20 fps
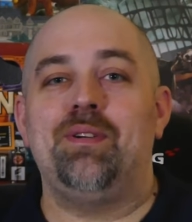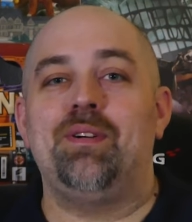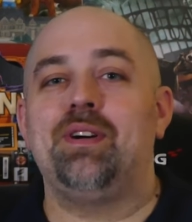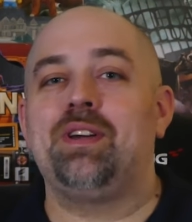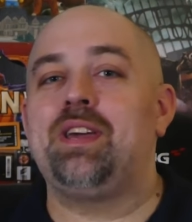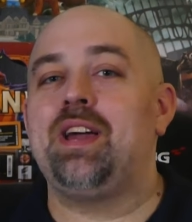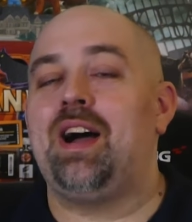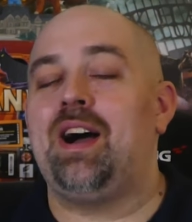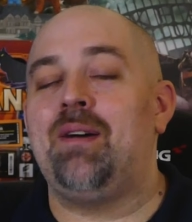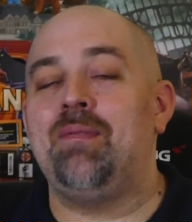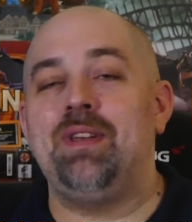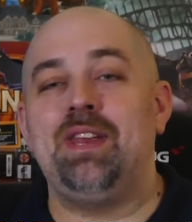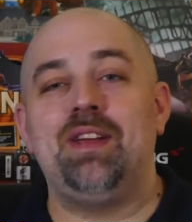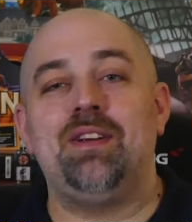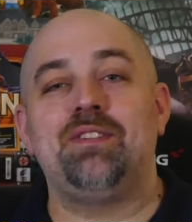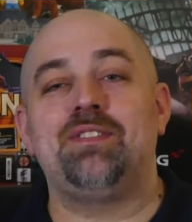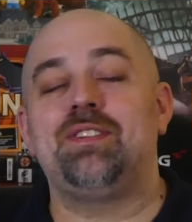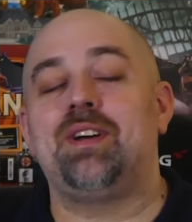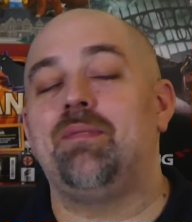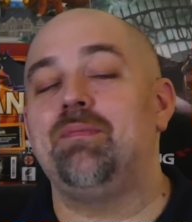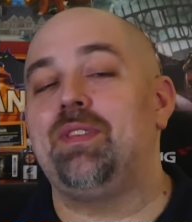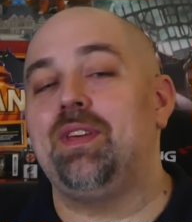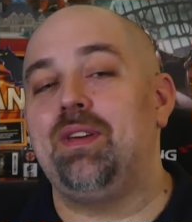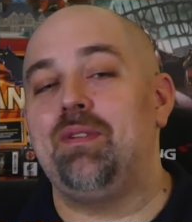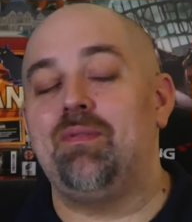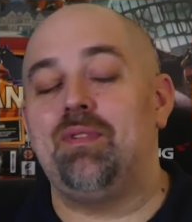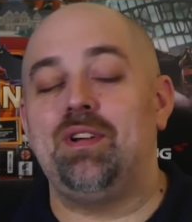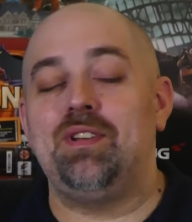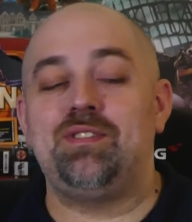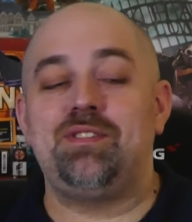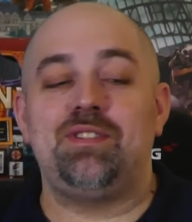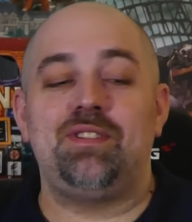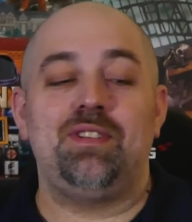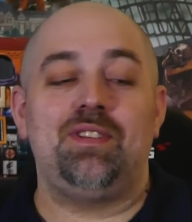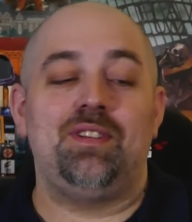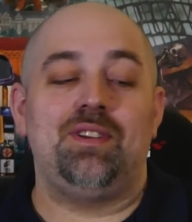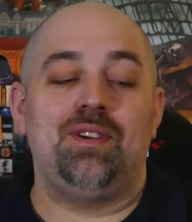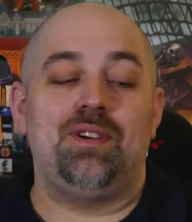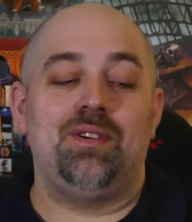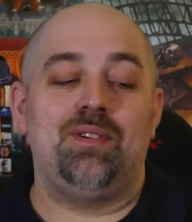a comedy or something, which
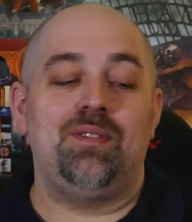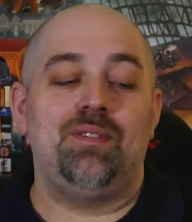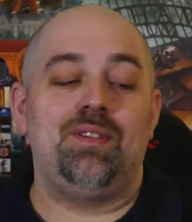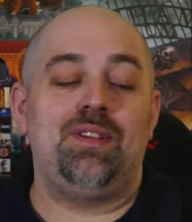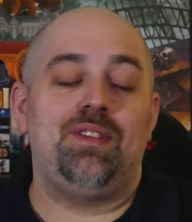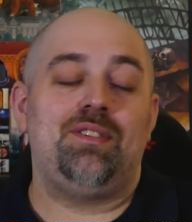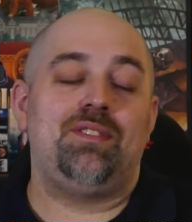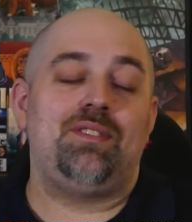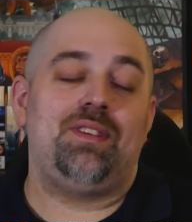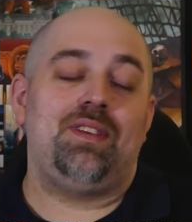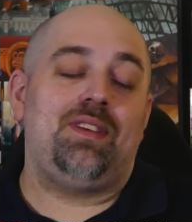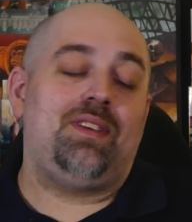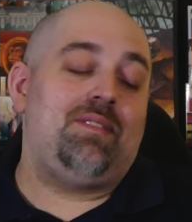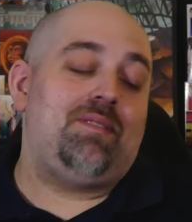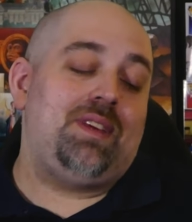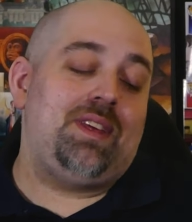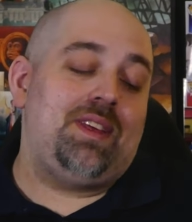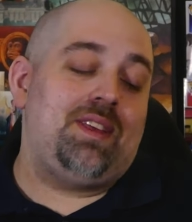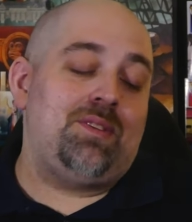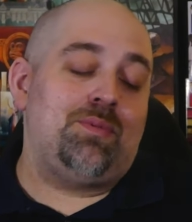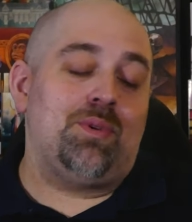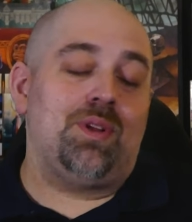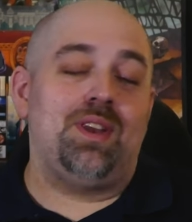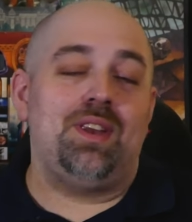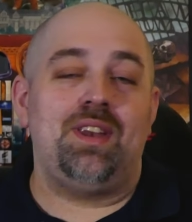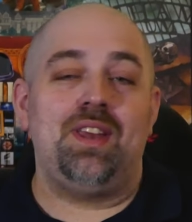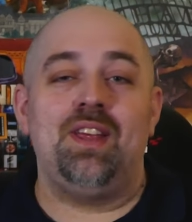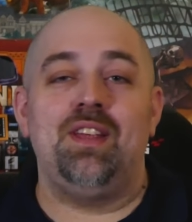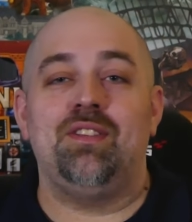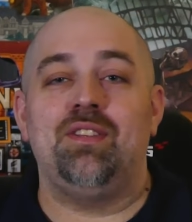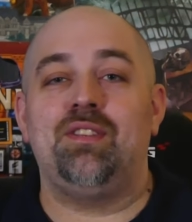you know is I mean it is what it is.